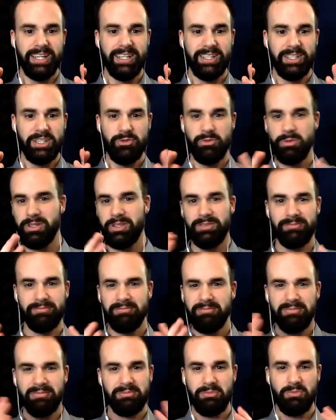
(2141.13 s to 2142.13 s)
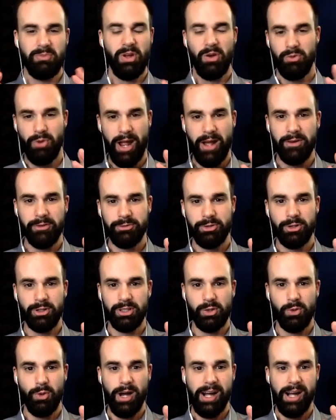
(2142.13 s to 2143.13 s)
you've been around for a
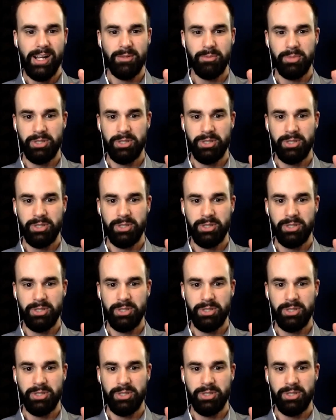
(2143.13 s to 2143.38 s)
little while,